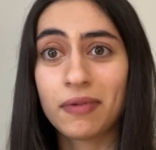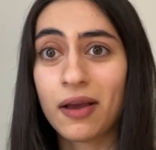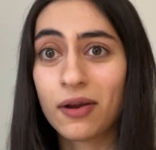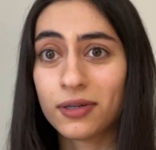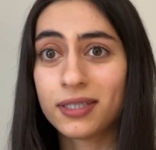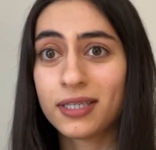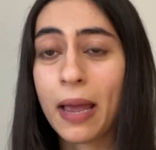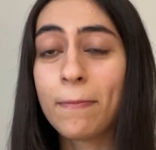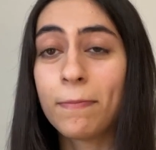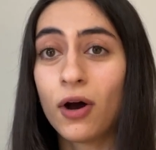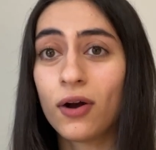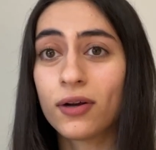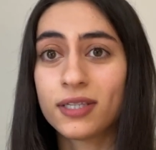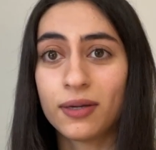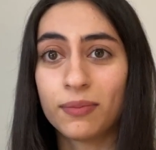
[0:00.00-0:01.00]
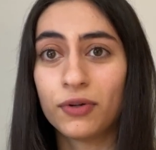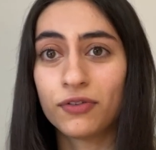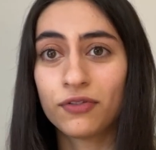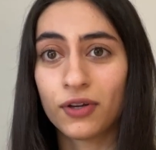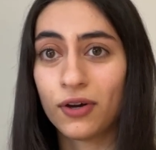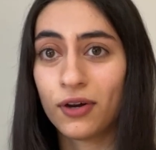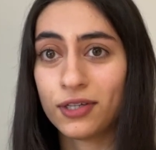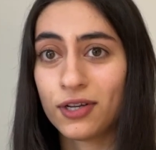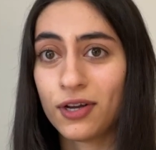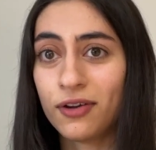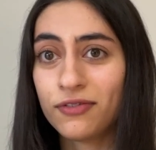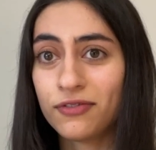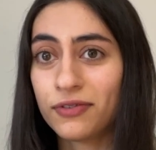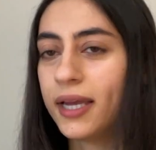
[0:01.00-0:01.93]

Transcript: I got 10 marks above the cutoff.